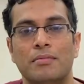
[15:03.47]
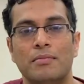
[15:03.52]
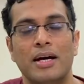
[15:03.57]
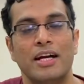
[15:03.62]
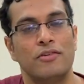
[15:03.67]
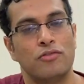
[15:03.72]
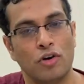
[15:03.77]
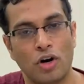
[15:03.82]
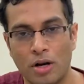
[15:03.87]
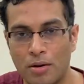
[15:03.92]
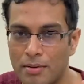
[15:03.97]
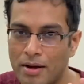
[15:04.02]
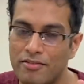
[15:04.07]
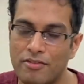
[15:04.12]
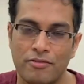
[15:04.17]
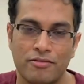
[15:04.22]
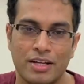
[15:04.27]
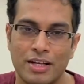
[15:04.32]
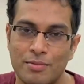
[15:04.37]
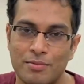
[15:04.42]
It might fall by
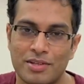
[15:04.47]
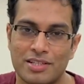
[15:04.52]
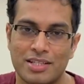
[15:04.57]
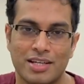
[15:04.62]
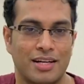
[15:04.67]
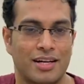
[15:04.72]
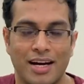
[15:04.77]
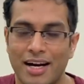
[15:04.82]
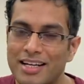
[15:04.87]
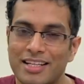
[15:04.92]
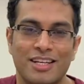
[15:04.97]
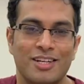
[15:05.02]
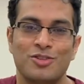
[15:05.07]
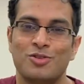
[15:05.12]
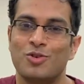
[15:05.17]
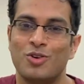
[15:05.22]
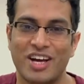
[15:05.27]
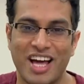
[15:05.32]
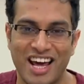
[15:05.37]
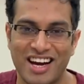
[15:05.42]
fifteen percent, right? There
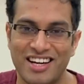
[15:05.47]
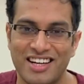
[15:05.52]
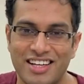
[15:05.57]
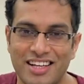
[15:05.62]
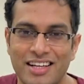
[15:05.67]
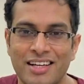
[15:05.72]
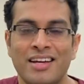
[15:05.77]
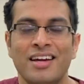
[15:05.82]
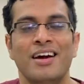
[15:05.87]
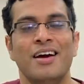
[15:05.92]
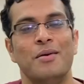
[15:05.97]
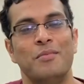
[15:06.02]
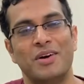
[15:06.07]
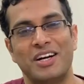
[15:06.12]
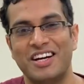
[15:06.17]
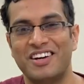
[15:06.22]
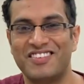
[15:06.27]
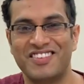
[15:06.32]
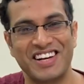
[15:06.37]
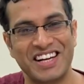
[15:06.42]
is no guarantee,
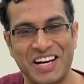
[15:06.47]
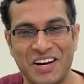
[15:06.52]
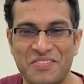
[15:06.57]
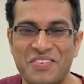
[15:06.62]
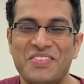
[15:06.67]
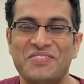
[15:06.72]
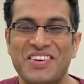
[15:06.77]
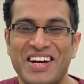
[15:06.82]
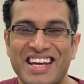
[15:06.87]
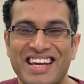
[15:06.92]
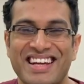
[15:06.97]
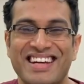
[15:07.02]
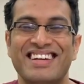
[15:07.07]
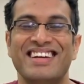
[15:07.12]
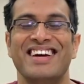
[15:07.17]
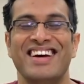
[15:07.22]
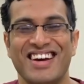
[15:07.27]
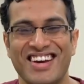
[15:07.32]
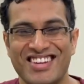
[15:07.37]
but it will come up again.